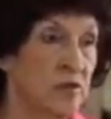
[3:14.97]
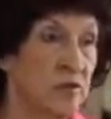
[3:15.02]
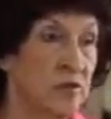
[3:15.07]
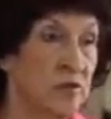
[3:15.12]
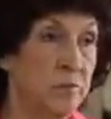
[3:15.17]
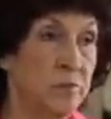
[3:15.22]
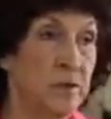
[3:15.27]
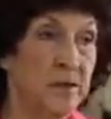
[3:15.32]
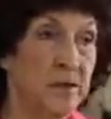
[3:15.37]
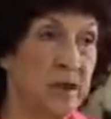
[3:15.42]

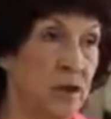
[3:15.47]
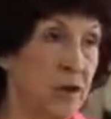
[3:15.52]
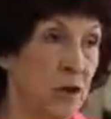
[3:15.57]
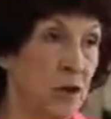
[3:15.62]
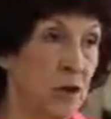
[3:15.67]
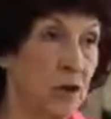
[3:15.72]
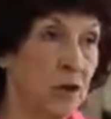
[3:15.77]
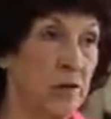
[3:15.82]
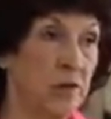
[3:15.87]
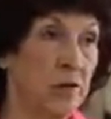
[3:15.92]
she had been
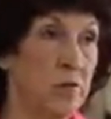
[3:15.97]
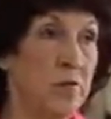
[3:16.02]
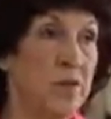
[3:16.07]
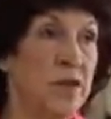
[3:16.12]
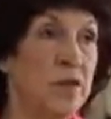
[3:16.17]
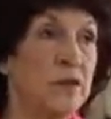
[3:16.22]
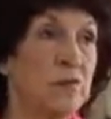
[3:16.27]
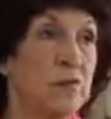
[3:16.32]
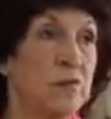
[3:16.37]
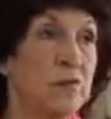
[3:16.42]
getting calls from
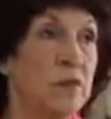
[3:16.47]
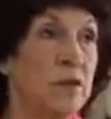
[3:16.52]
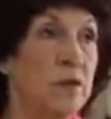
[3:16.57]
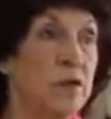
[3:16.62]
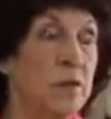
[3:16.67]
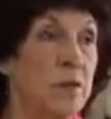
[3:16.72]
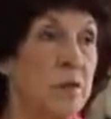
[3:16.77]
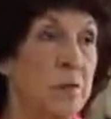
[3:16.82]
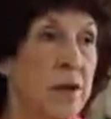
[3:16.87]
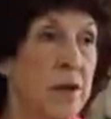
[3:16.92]
him
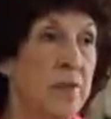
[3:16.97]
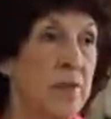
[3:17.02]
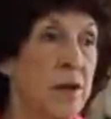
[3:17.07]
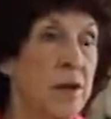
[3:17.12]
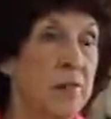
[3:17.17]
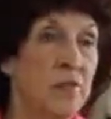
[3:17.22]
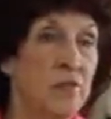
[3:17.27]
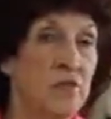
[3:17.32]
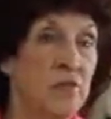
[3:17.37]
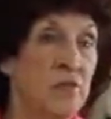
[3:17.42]
about,
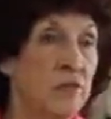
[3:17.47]
"Mom, if